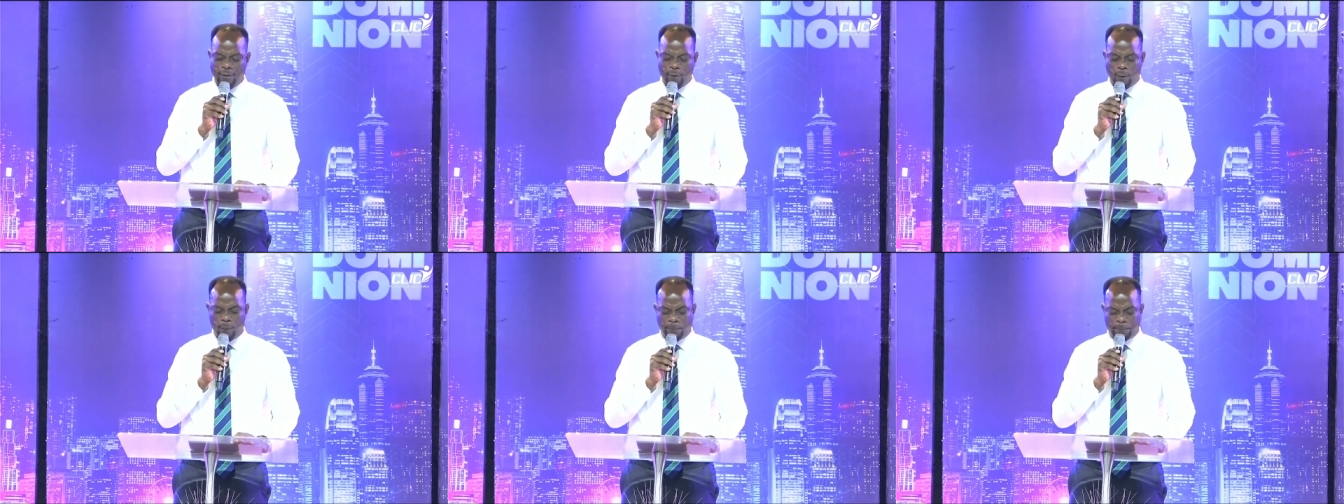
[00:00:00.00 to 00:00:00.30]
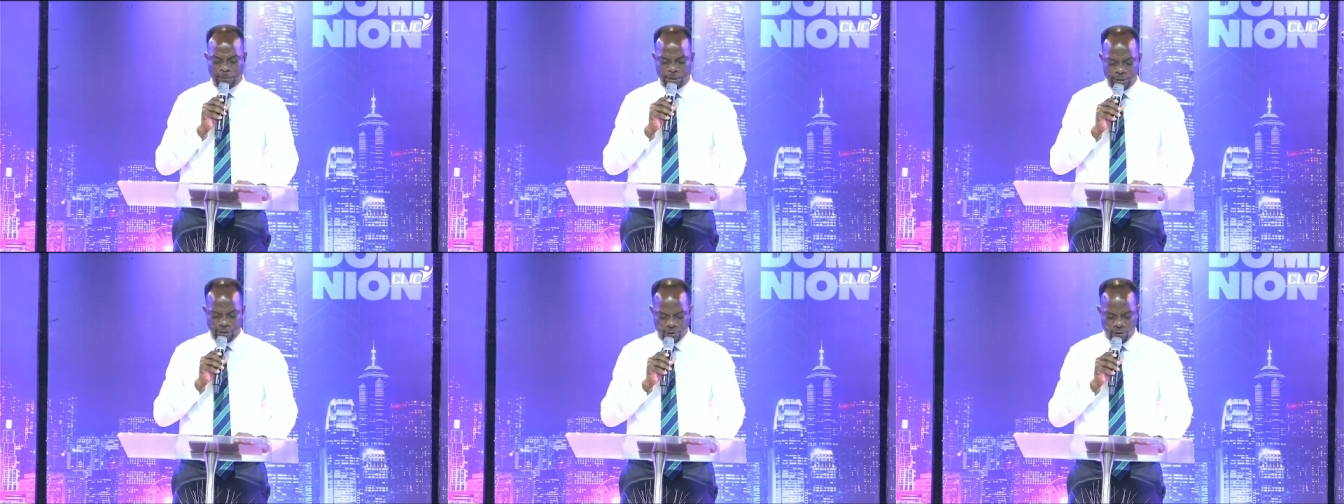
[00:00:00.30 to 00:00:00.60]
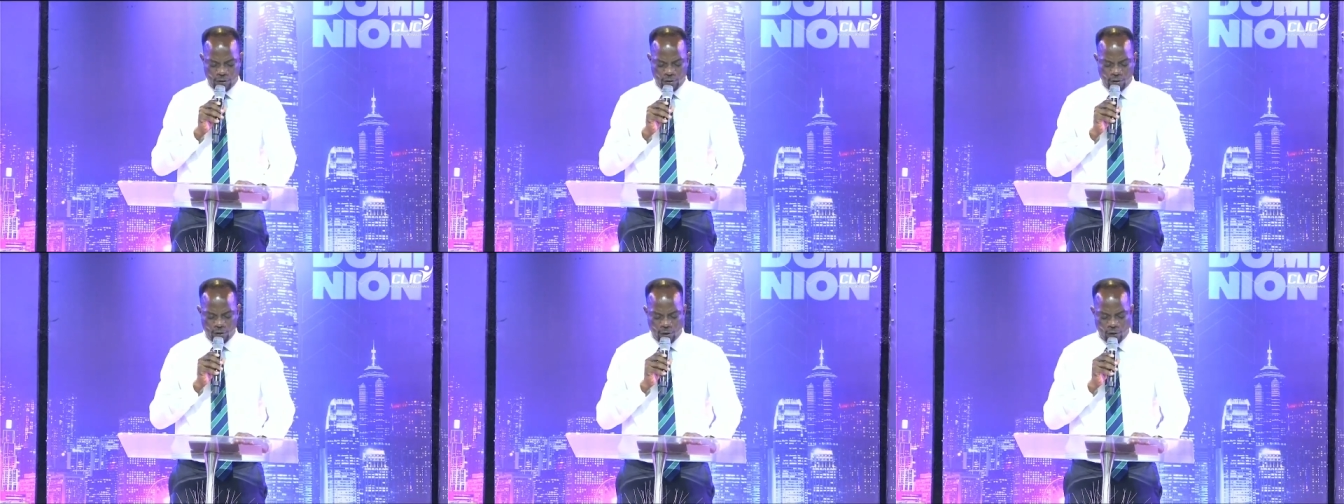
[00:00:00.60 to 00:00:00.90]

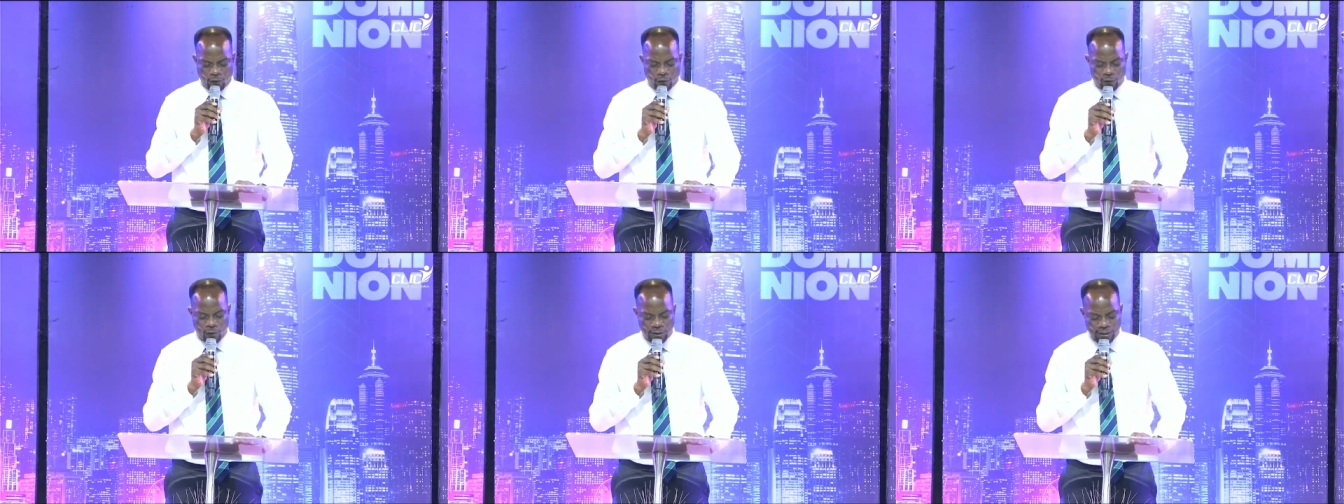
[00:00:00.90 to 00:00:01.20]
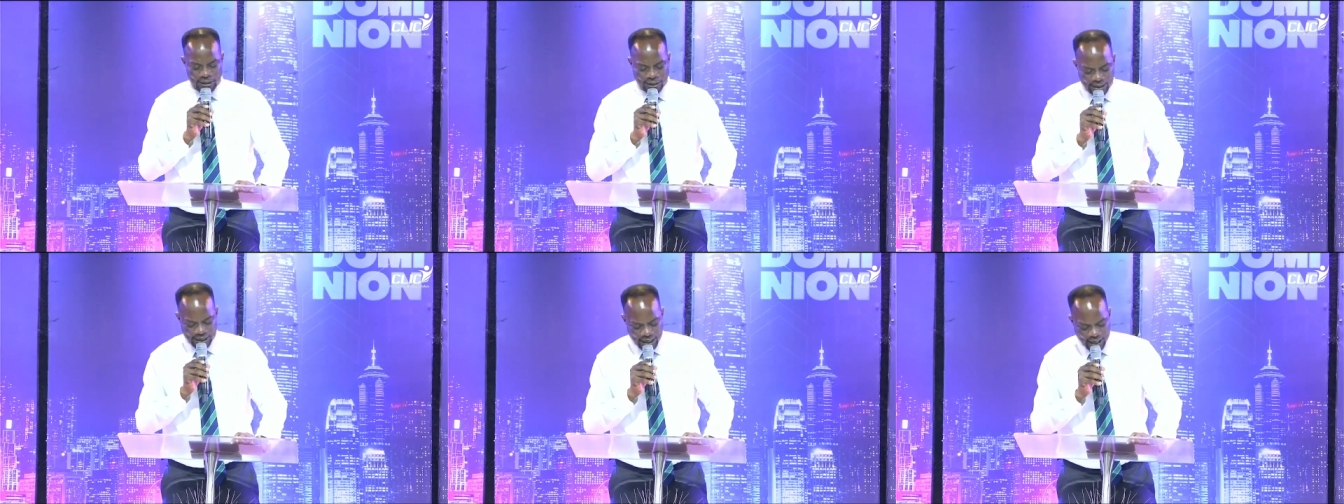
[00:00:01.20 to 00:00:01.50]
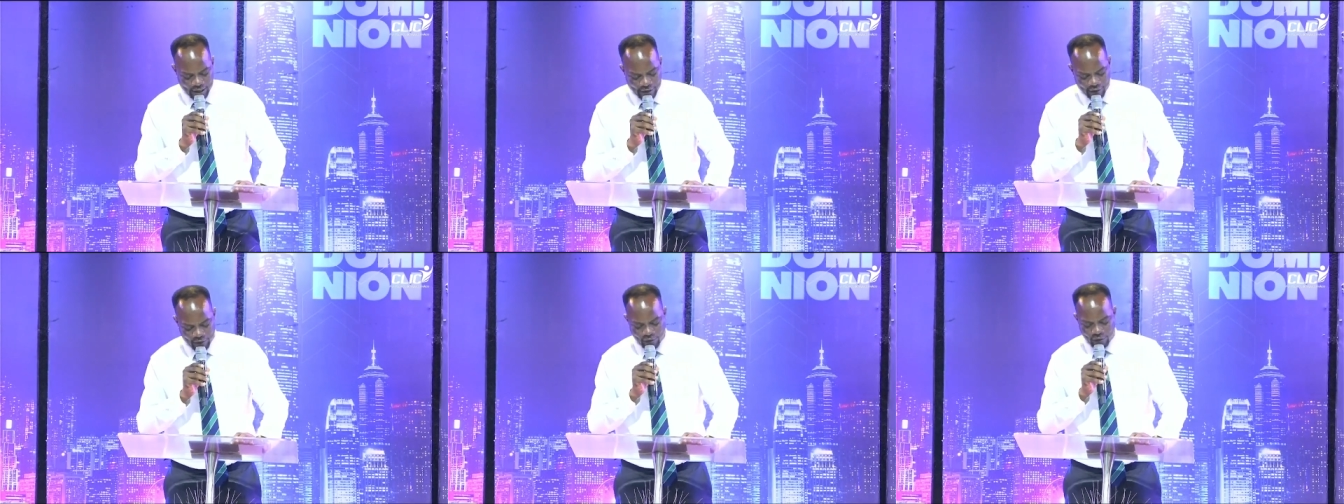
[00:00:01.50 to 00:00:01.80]
opinion of
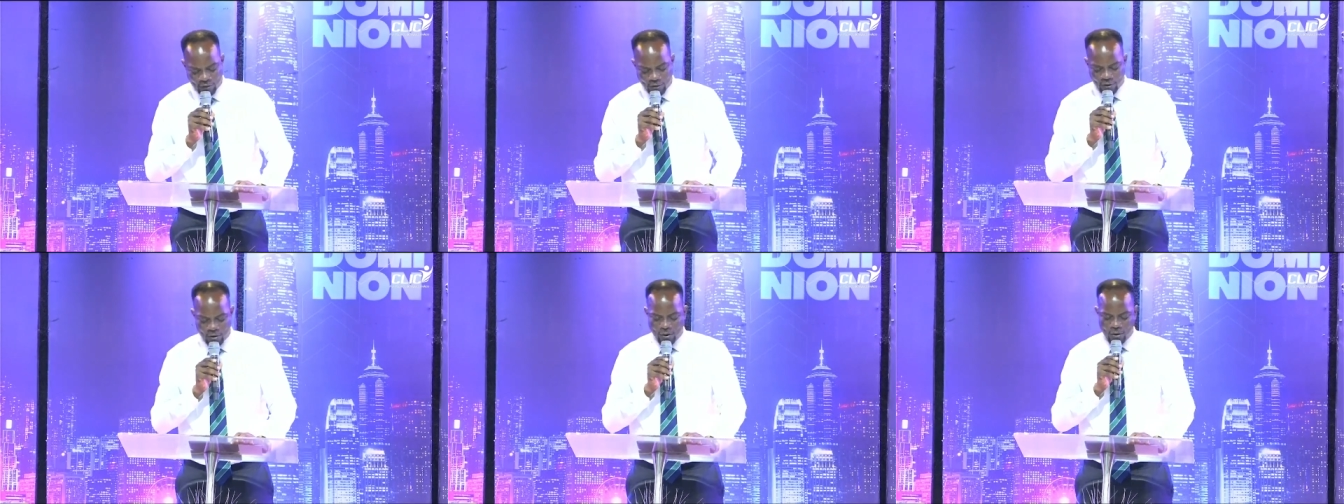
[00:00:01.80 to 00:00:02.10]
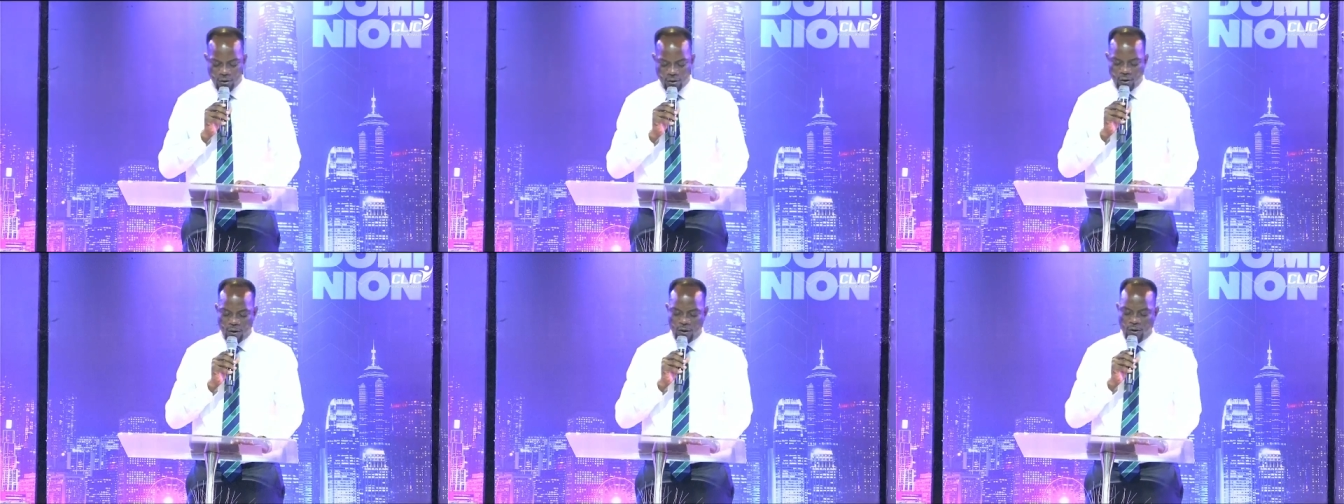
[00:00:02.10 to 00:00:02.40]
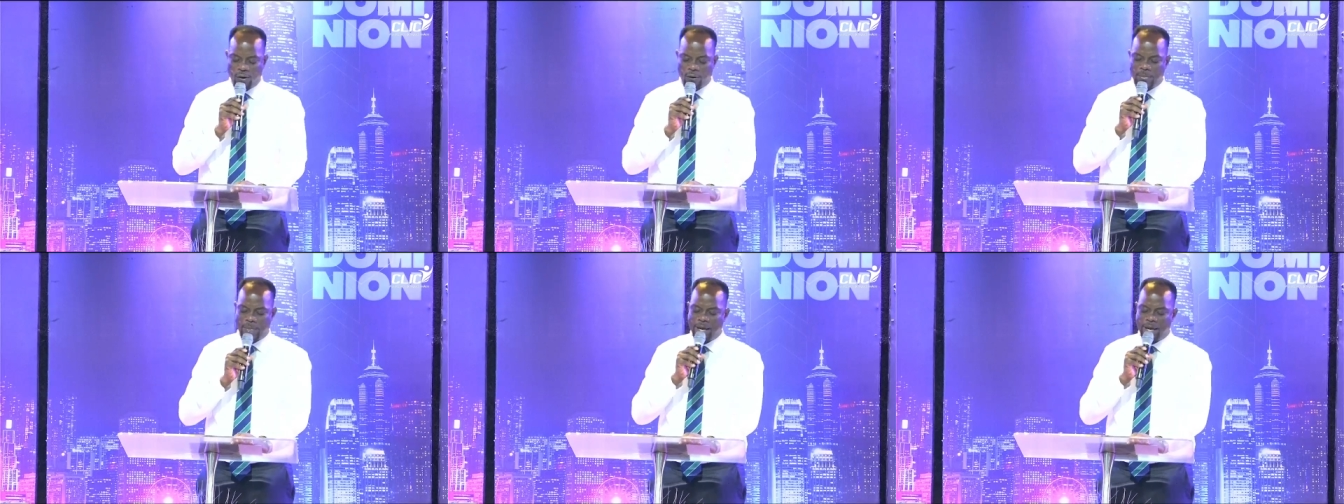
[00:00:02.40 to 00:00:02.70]
oneself or
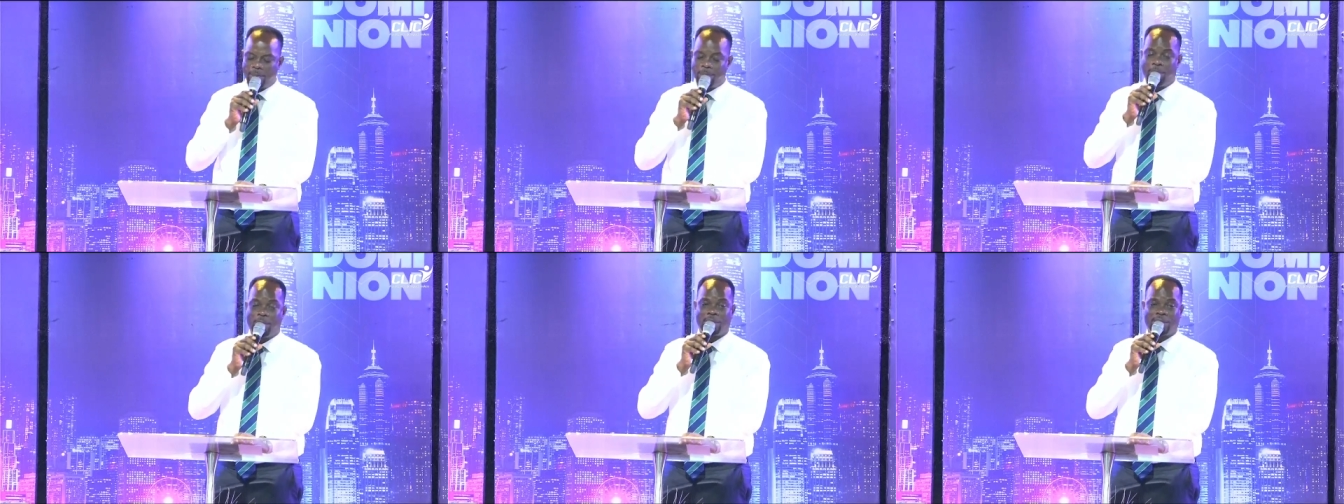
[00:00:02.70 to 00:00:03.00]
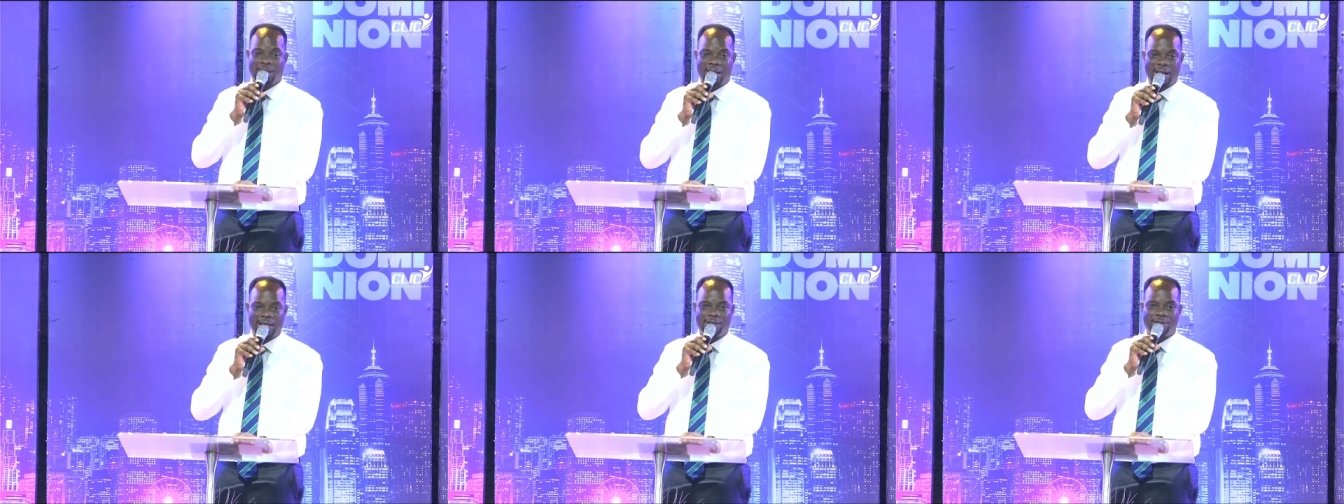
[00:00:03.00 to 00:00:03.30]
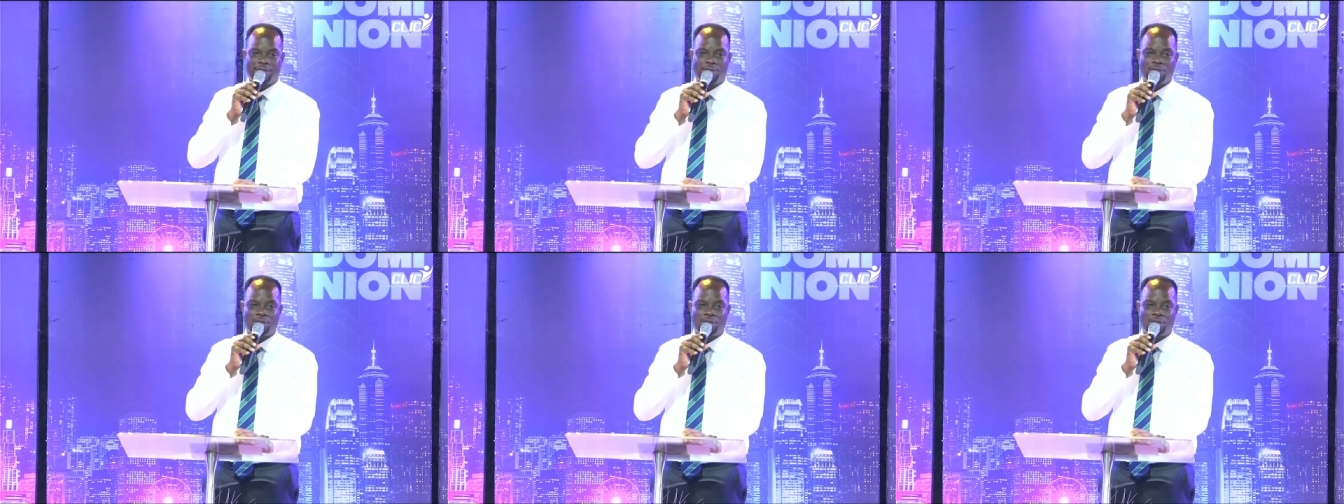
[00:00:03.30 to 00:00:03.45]
other importance. You